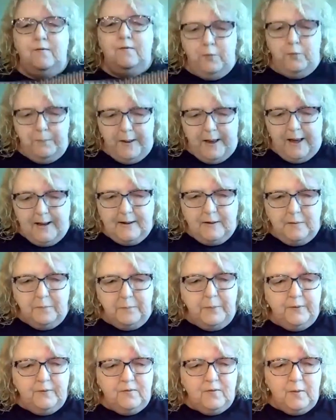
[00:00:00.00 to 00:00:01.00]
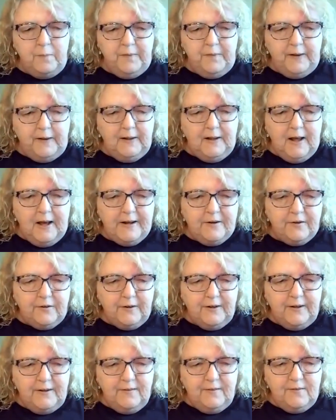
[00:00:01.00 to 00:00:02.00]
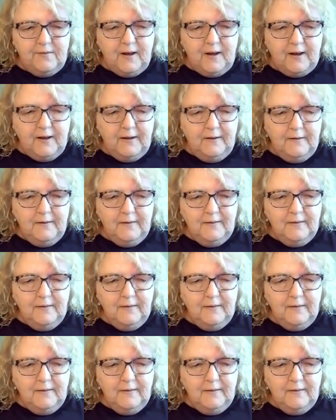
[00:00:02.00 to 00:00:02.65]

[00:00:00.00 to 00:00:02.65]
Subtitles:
of a bag and put something lighter inside.